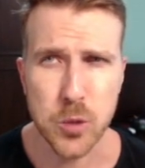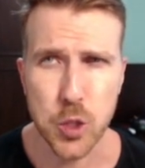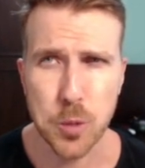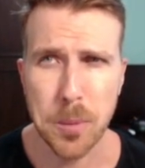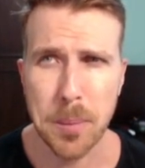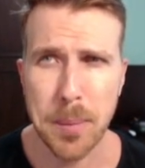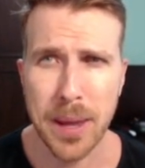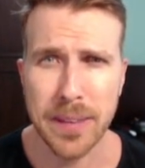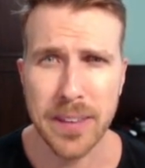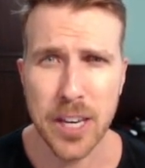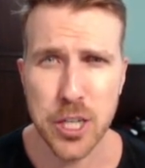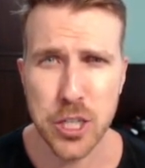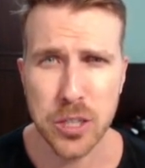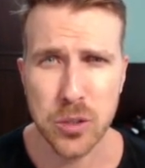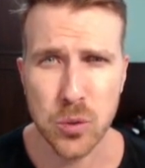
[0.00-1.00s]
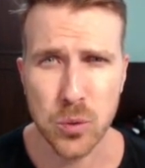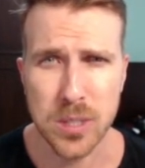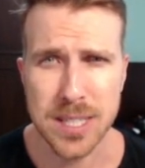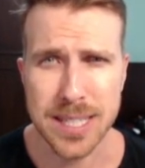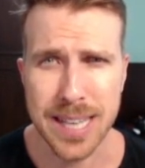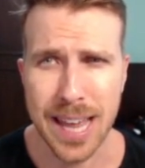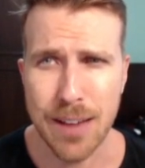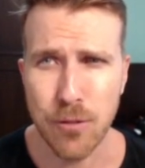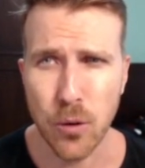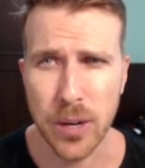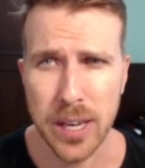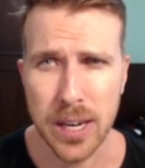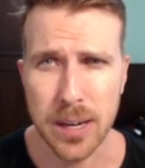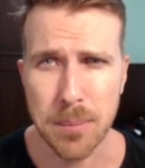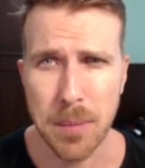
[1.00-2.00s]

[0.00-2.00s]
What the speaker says: We should be paying attention to this level here,